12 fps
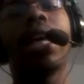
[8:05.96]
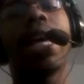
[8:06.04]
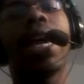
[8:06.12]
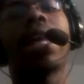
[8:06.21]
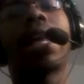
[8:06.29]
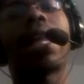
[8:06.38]

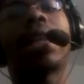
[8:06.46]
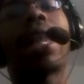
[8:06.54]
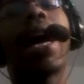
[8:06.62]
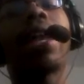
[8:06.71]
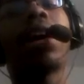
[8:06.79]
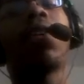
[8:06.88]
in a
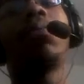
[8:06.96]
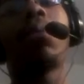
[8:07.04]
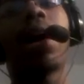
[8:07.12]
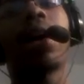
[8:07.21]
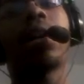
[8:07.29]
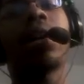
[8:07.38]
lot of
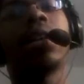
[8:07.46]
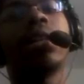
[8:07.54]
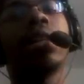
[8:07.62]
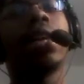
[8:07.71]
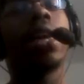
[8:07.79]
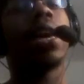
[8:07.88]
manga
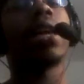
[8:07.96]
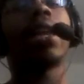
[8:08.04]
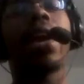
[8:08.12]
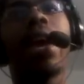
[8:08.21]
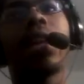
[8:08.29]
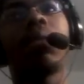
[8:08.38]
and
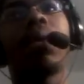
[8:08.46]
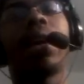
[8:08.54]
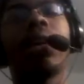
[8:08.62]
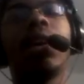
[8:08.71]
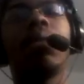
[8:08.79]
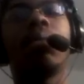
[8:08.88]
anime
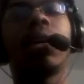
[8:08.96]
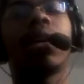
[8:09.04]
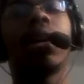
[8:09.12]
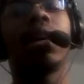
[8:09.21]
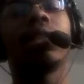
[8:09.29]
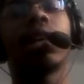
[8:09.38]

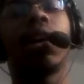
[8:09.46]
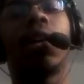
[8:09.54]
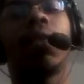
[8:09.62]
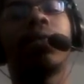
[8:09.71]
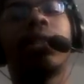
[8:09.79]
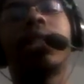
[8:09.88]
because
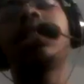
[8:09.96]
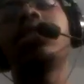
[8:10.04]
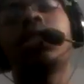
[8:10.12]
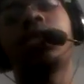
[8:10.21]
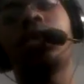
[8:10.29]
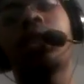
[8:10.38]
of
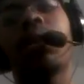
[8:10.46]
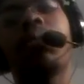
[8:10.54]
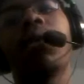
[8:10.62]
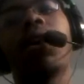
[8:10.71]
censorship,